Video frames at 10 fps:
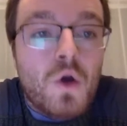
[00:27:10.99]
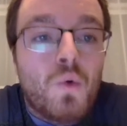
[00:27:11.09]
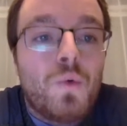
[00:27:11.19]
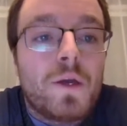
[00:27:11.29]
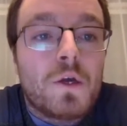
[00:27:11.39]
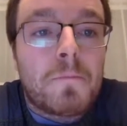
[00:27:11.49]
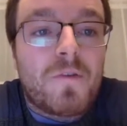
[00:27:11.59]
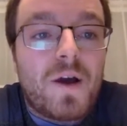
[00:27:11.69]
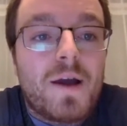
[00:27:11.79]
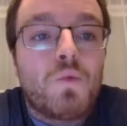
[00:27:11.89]
we could
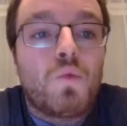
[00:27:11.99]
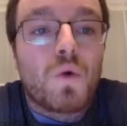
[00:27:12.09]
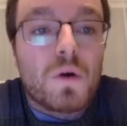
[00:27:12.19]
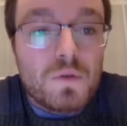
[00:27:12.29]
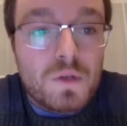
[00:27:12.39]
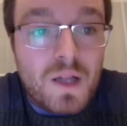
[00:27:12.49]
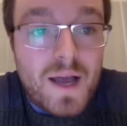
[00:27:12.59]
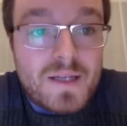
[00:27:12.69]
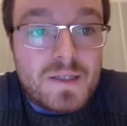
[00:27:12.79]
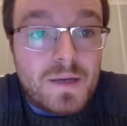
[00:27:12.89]
provide
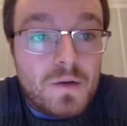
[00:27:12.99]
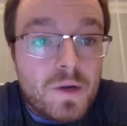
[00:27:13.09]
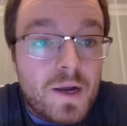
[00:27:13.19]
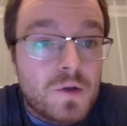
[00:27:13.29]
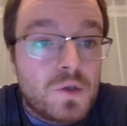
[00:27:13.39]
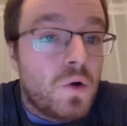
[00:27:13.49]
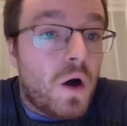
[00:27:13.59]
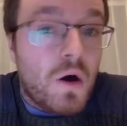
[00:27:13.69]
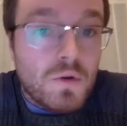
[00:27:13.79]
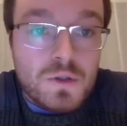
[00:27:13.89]
world-class dental care to
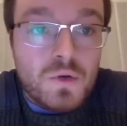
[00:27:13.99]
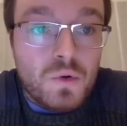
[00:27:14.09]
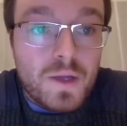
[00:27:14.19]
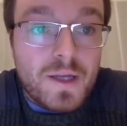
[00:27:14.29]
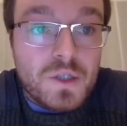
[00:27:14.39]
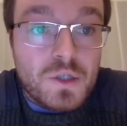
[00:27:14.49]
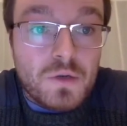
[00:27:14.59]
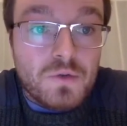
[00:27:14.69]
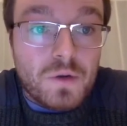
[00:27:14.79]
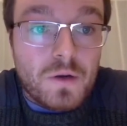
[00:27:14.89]
all school-age
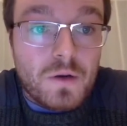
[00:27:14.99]
children.